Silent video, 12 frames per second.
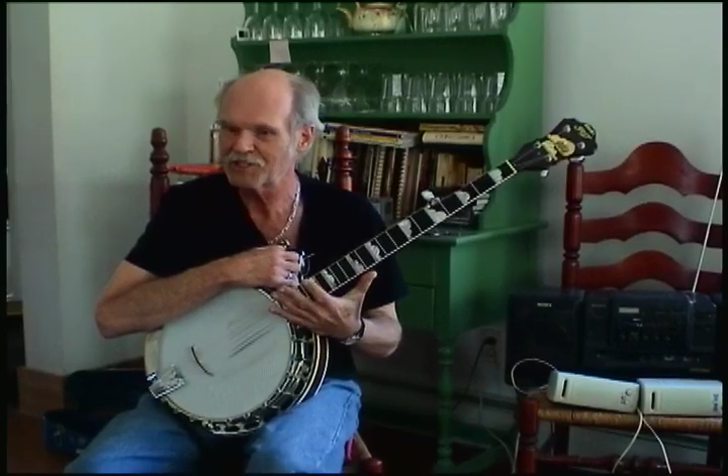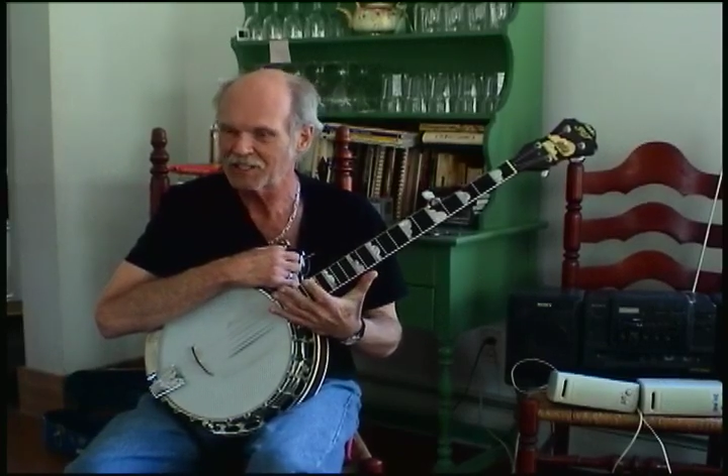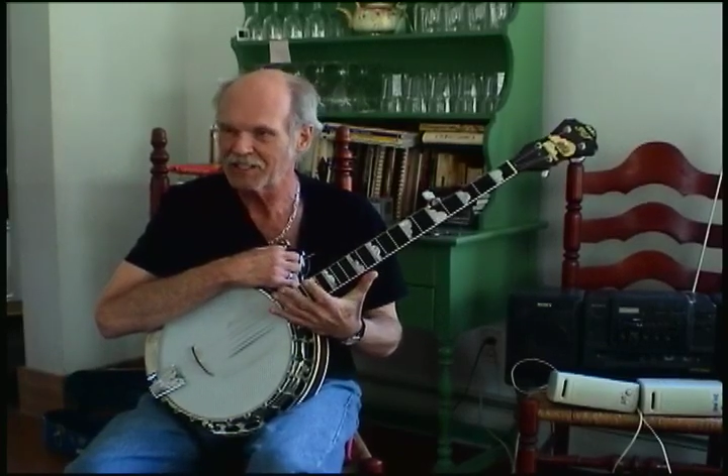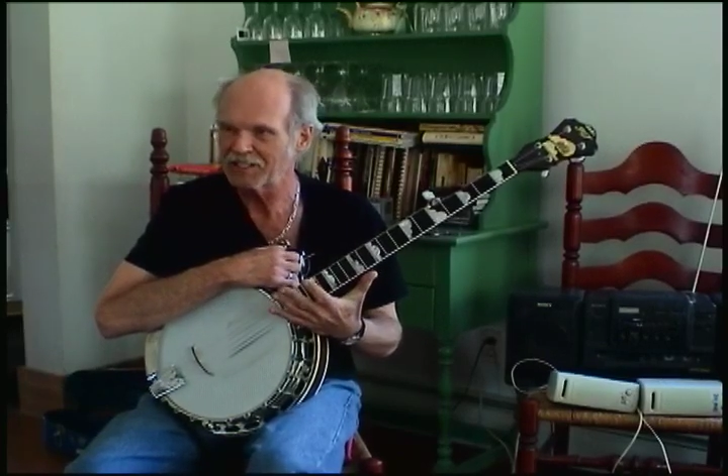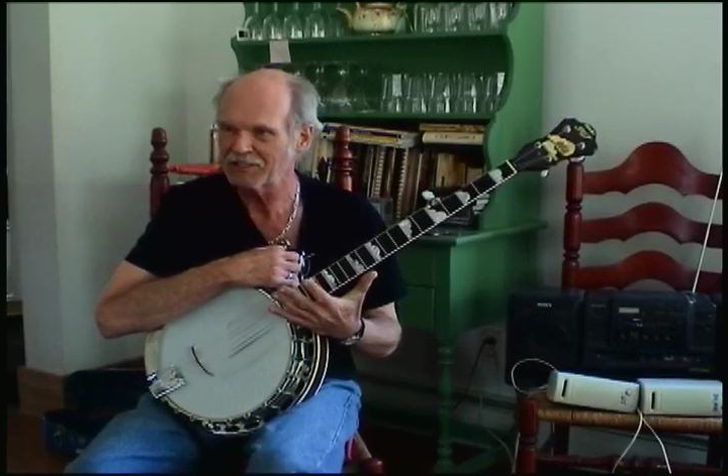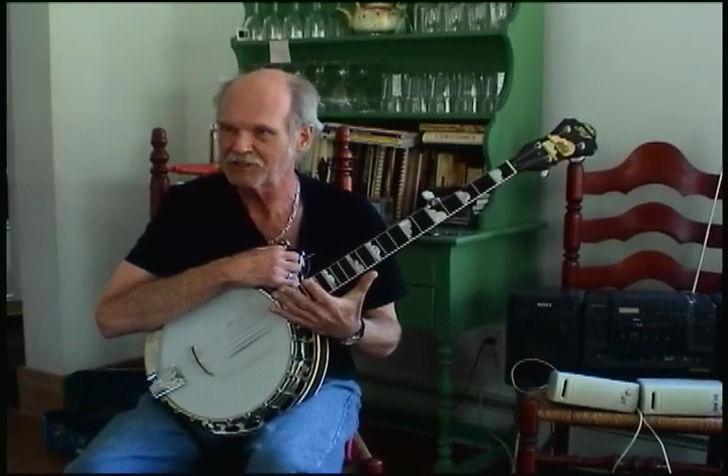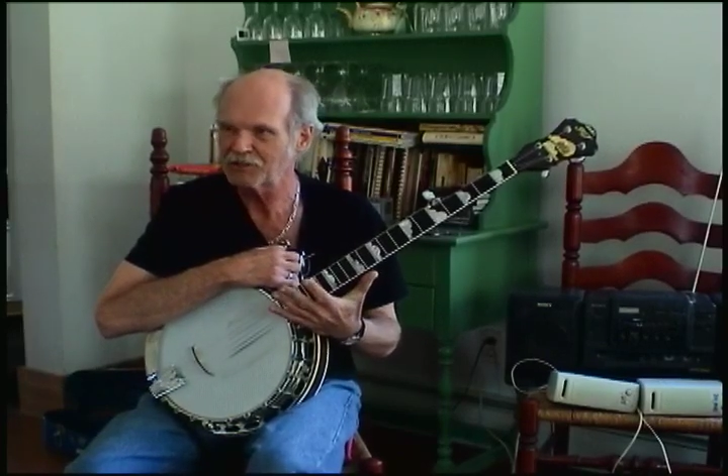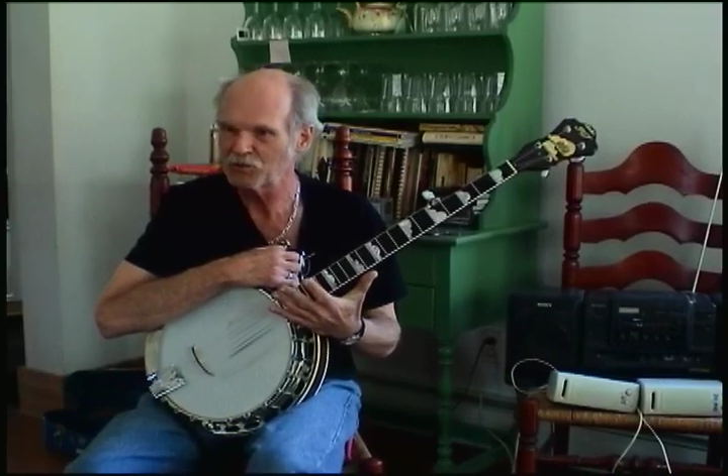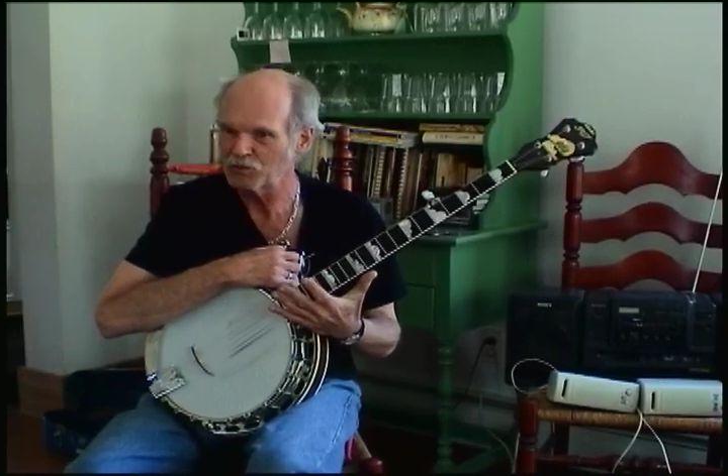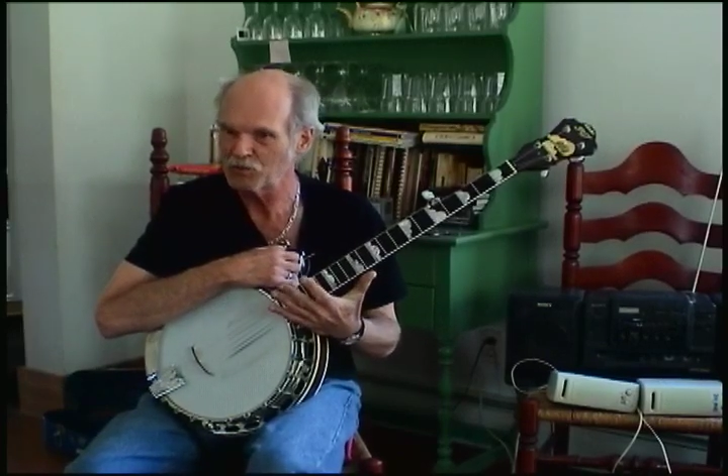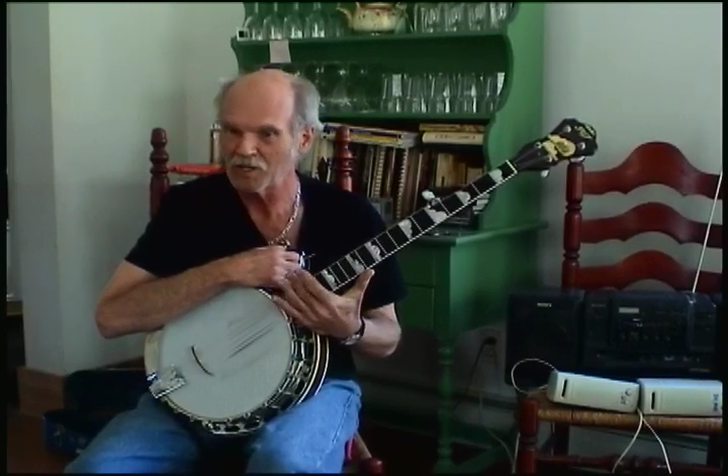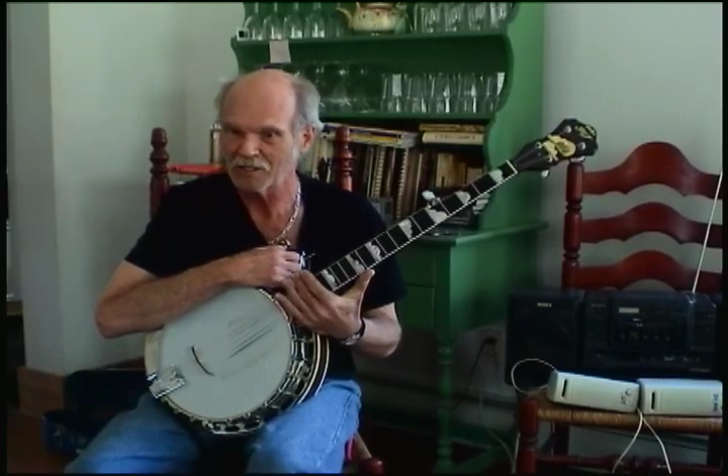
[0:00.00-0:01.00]
sinking
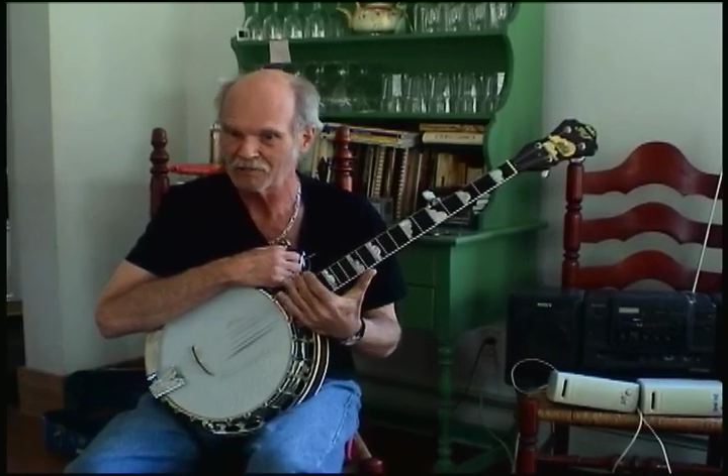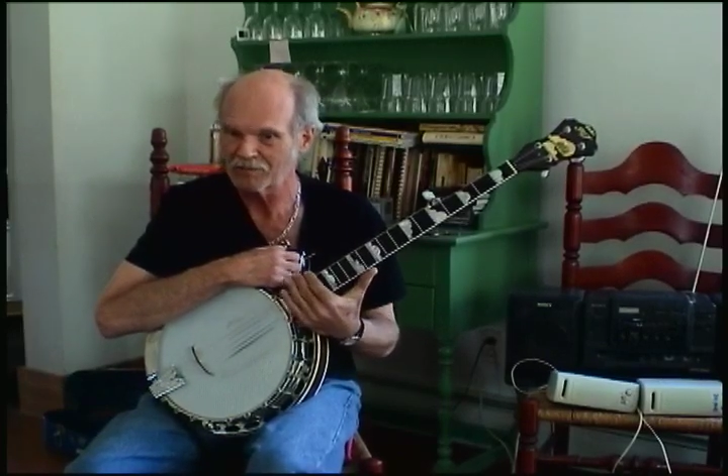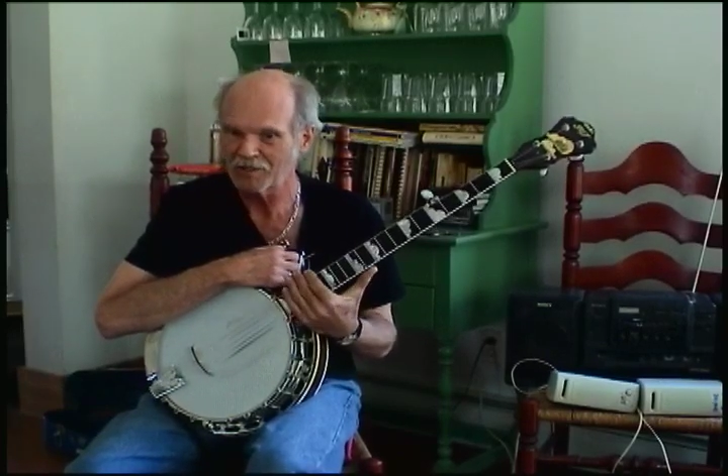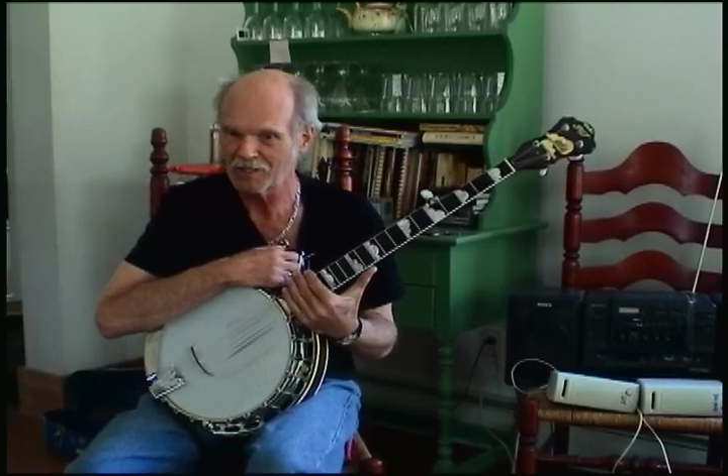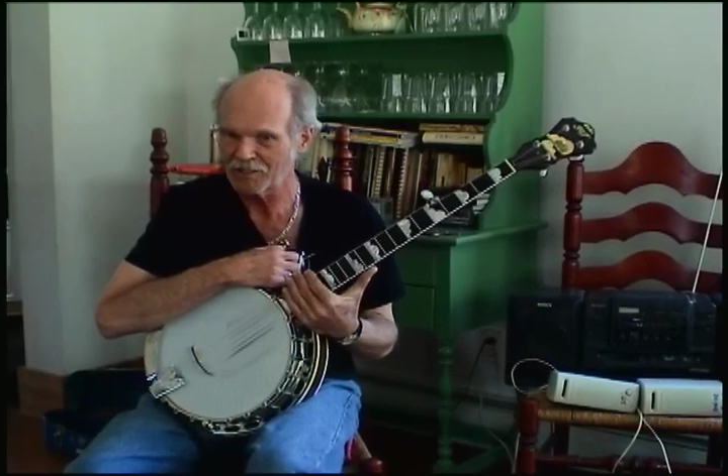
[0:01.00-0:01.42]
into